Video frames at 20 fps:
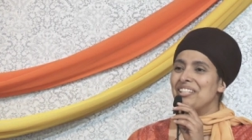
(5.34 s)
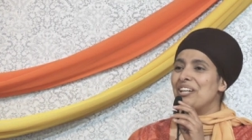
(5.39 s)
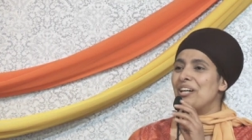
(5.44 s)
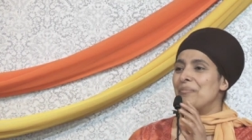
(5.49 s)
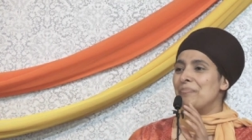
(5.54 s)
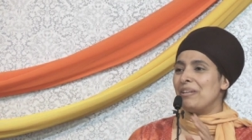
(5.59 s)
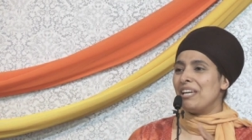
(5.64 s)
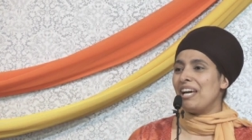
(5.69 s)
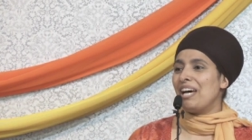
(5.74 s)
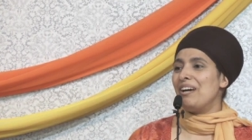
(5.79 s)

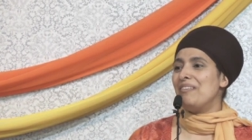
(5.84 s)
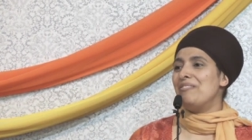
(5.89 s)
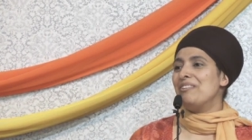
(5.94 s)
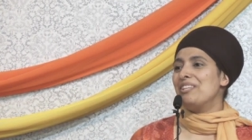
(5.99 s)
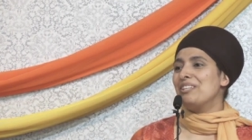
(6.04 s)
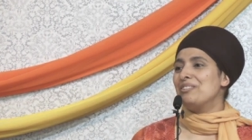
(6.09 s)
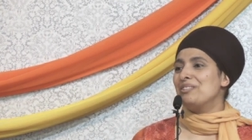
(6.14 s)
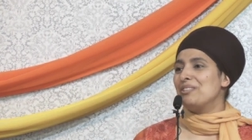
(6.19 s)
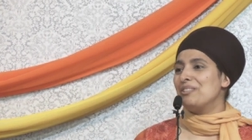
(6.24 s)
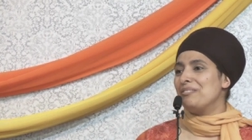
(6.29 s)
On behalf of
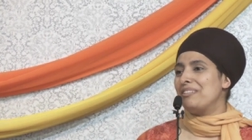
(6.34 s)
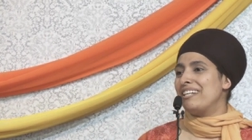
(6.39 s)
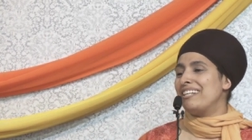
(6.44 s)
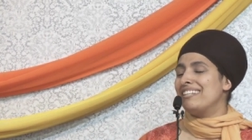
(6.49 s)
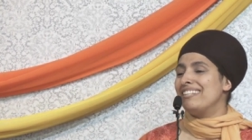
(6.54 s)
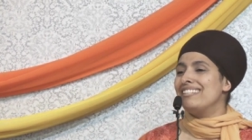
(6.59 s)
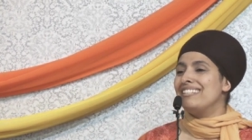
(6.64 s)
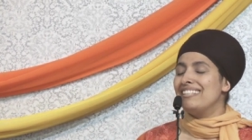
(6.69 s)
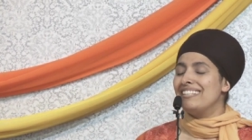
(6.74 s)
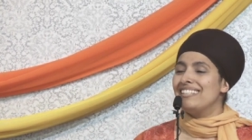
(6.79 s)
the
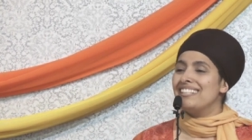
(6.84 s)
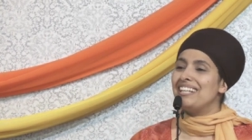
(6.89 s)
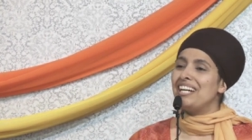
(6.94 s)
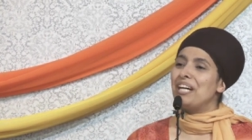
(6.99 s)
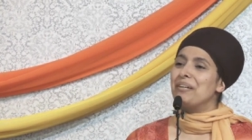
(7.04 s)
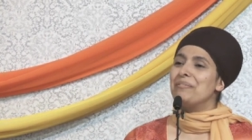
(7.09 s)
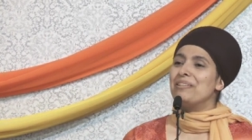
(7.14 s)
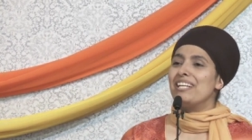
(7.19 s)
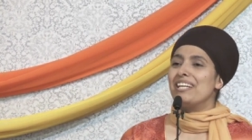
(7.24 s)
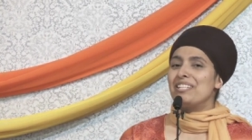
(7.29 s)
Gurdwara,
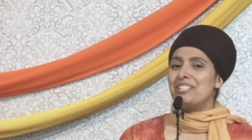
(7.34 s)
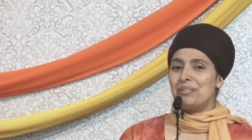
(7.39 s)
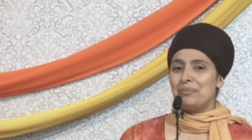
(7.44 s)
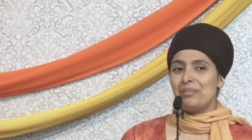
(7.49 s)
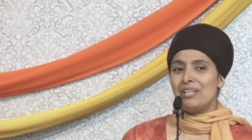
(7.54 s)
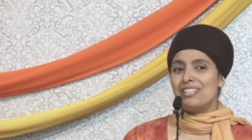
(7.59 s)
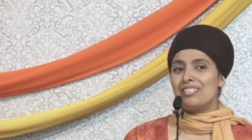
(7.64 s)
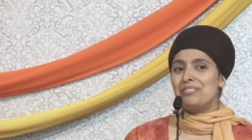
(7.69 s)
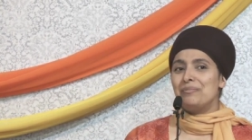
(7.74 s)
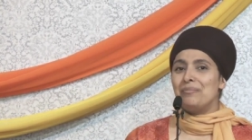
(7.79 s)
I would like to
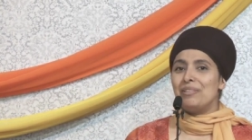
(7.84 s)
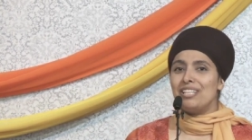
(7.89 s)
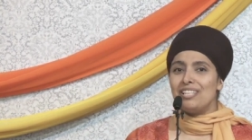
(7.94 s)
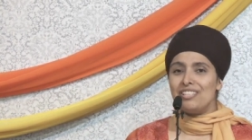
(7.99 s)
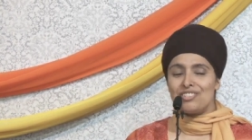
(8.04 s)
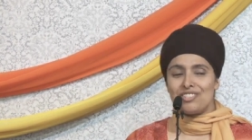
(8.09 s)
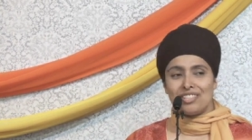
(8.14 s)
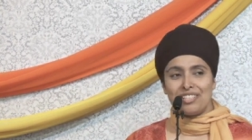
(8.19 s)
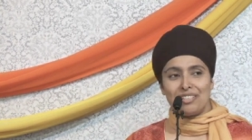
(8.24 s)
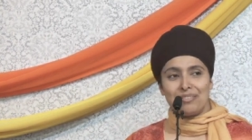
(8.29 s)
welcome
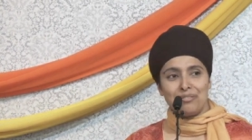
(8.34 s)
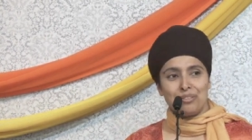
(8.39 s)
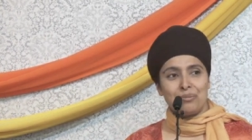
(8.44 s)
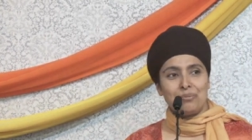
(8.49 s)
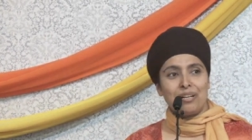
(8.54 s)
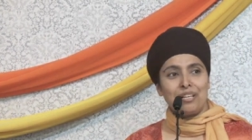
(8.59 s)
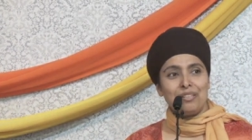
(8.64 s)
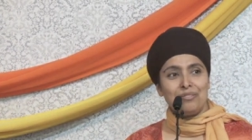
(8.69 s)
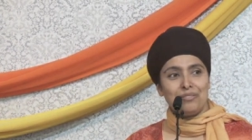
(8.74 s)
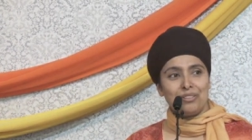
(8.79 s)
each and every
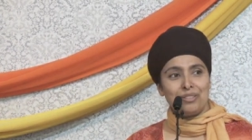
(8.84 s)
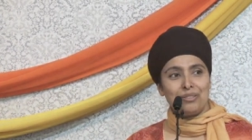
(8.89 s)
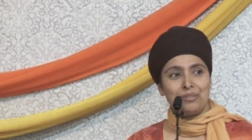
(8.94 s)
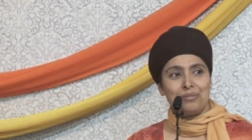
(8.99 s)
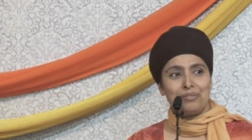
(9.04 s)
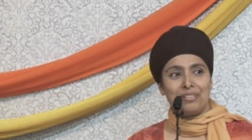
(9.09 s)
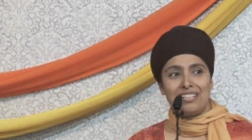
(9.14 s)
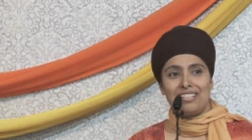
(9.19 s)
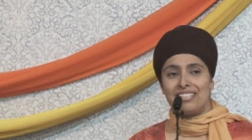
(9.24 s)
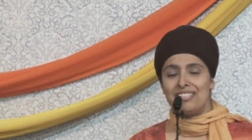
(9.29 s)
one of
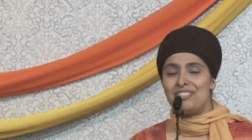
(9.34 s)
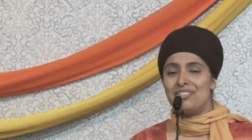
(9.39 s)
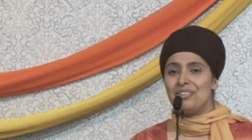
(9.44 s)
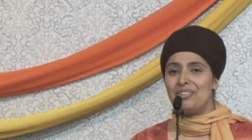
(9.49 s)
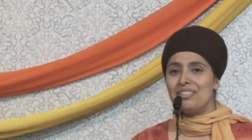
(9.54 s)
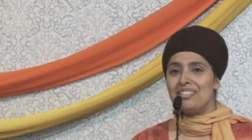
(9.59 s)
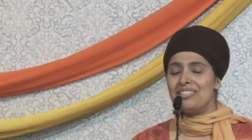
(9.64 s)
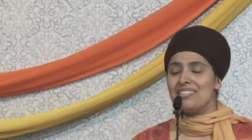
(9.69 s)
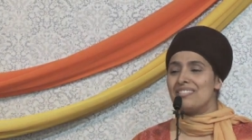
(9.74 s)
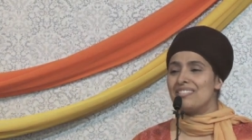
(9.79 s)
you uh, to
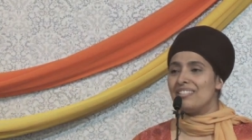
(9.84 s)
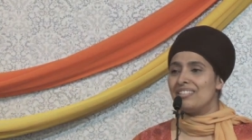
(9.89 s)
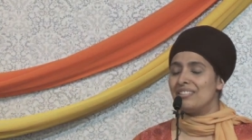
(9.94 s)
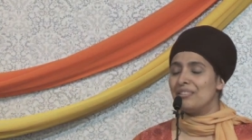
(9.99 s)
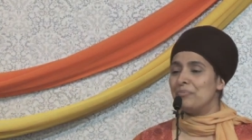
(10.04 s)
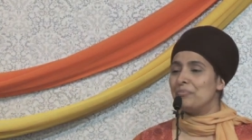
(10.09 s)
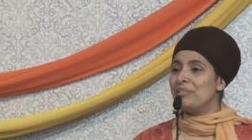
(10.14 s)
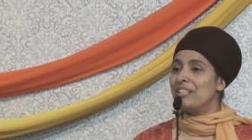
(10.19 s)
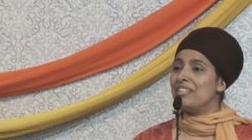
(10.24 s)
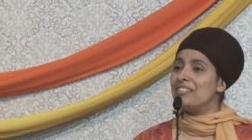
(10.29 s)
this
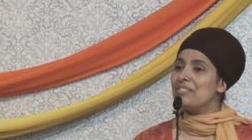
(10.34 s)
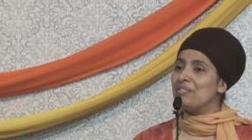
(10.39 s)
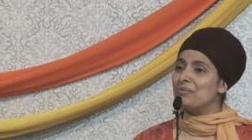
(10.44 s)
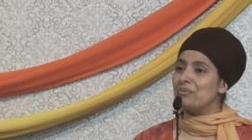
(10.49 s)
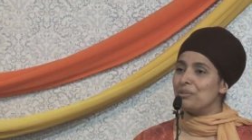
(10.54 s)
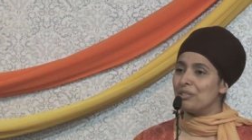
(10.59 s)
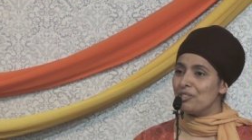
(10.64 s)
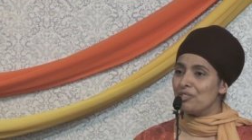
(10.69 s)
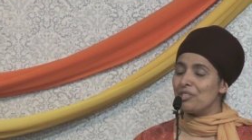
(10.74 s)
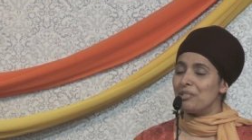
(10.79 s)
uh, place of
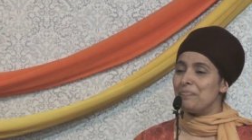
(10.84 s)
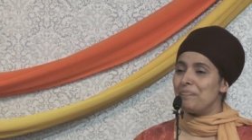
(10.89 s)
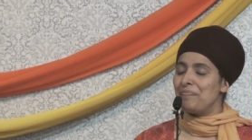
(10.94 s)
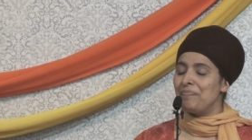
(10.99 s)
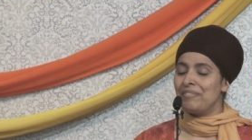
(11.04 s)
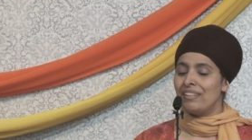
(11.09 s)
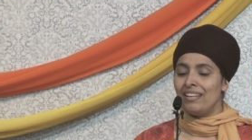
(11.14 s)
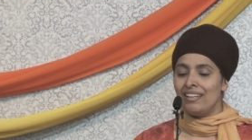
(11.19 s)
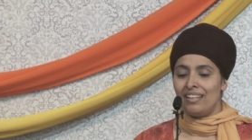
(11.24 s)
worship.